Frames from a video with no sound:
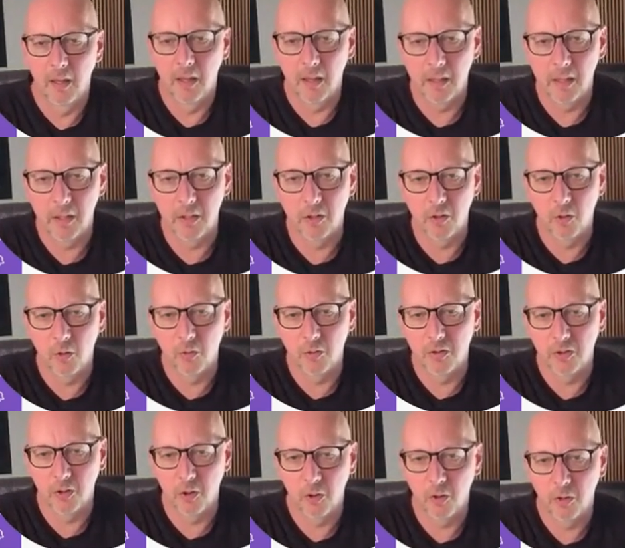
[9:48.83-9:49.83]
it
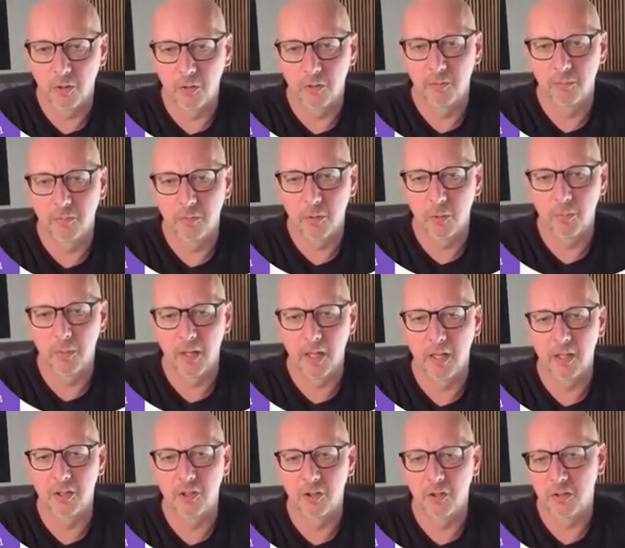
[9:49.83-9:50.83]
goes on for
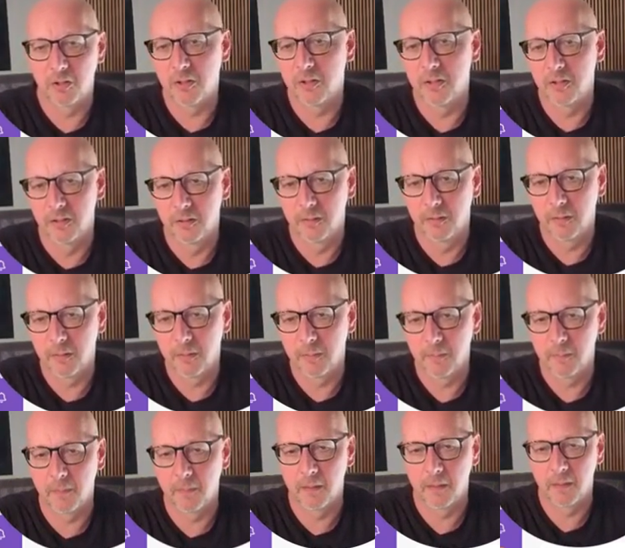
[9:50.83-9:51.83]
pages.
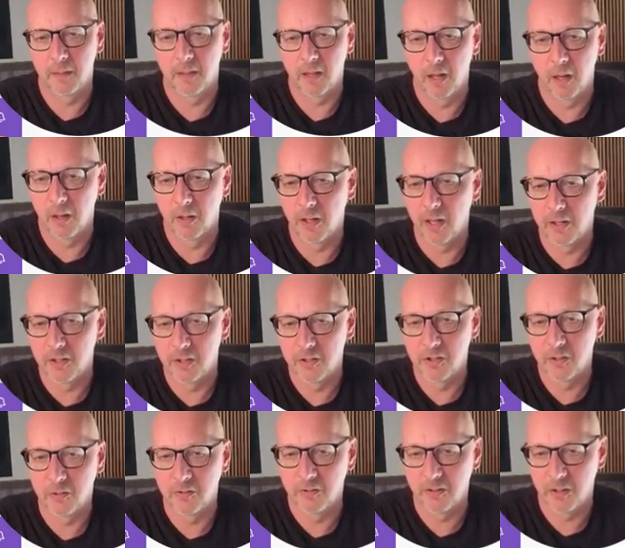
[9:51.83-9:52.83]
There are
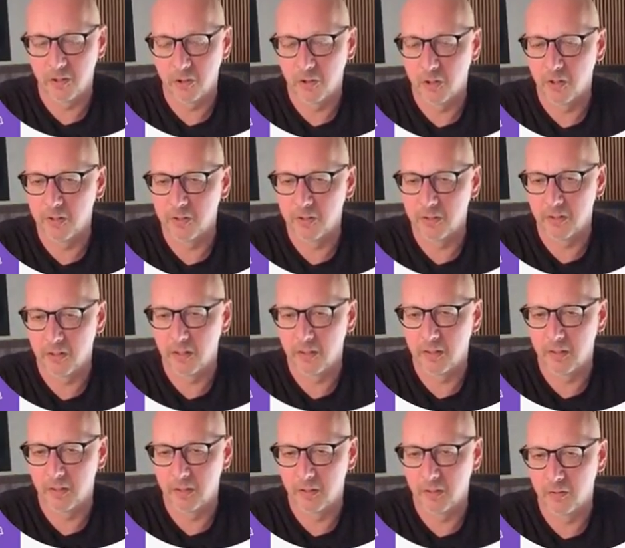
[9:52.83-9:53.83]
dozens of features
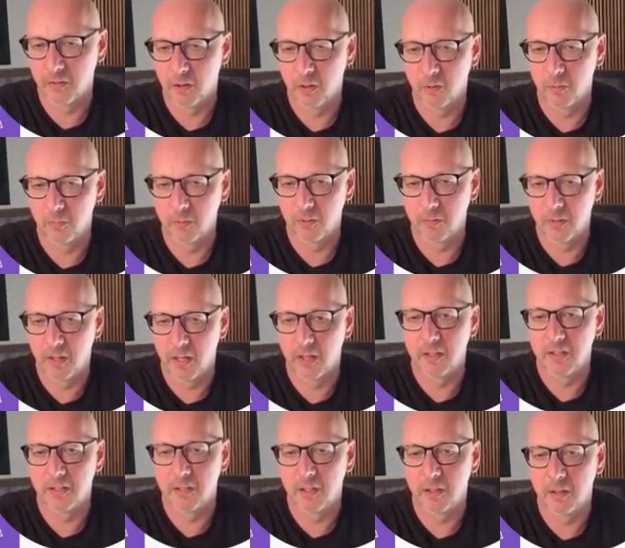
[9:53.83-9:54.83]
that Trello
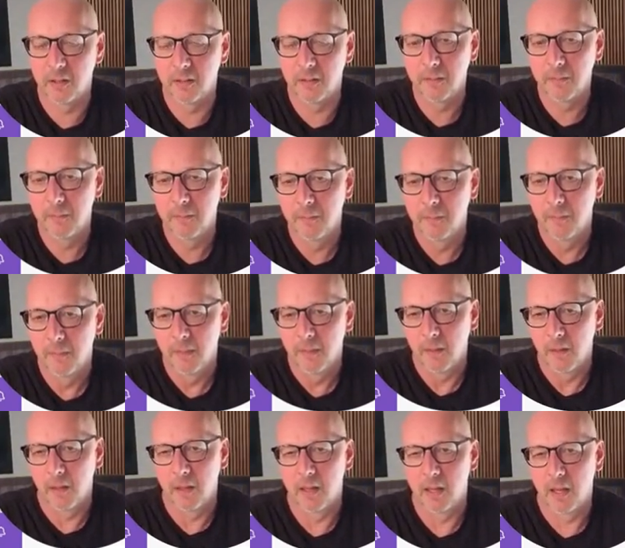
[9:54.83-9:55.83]
provides here.
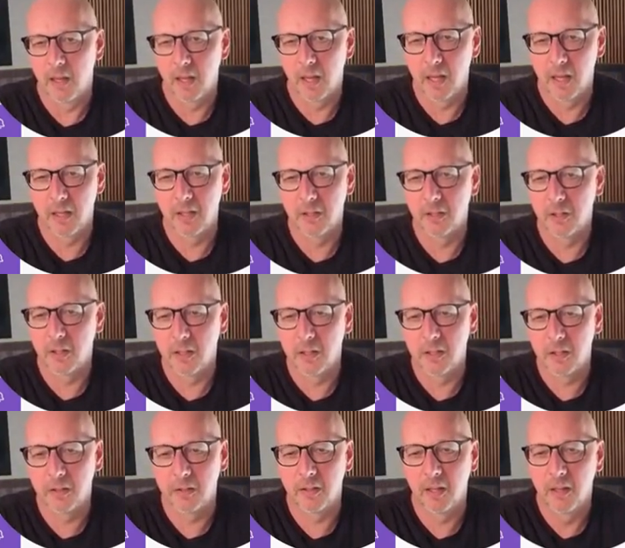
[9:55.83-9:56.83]
And
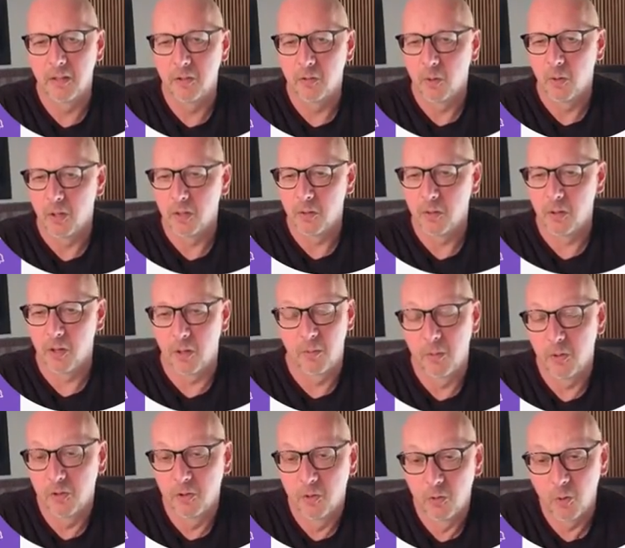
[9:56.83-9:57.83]
that's why you're
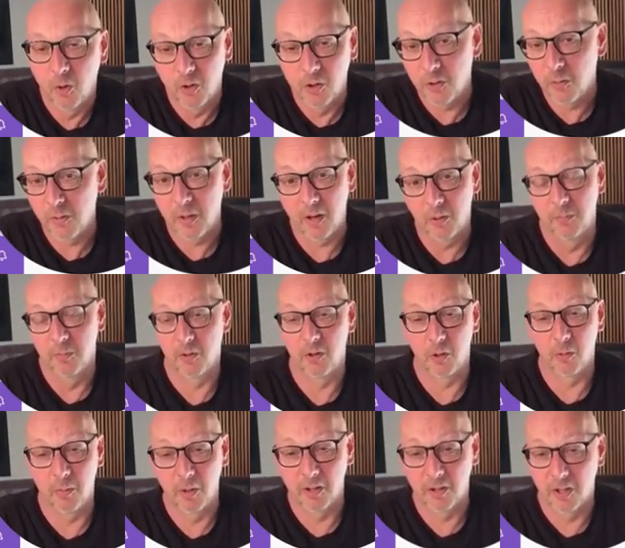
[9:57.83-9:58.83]
able to automate
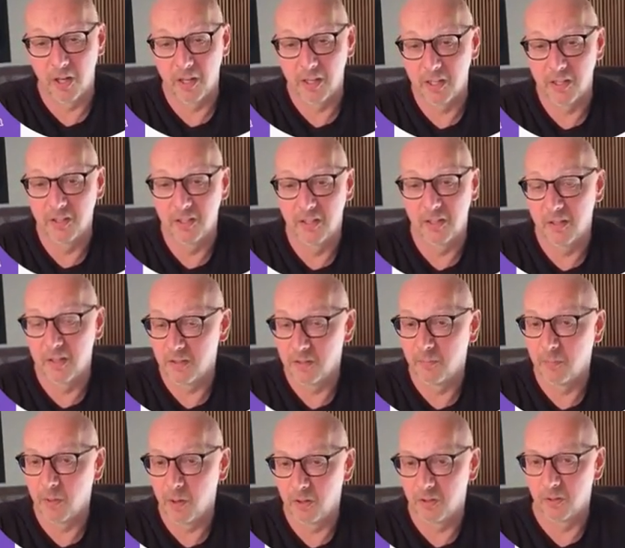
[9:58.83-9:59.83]
pretty much anything that's
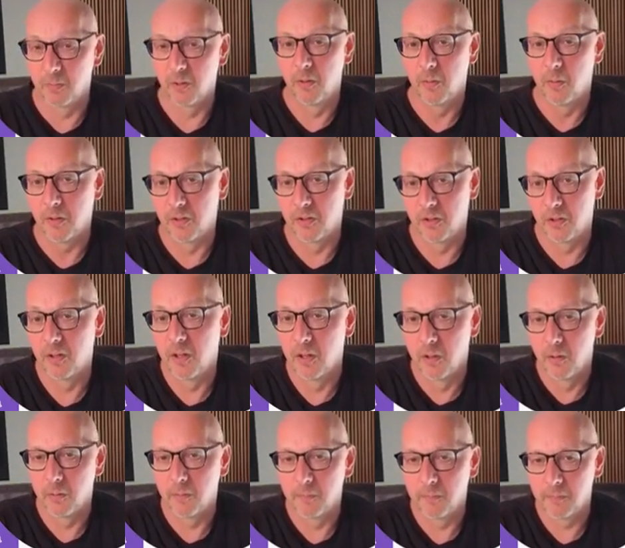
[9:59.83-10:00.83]
possible with Trello.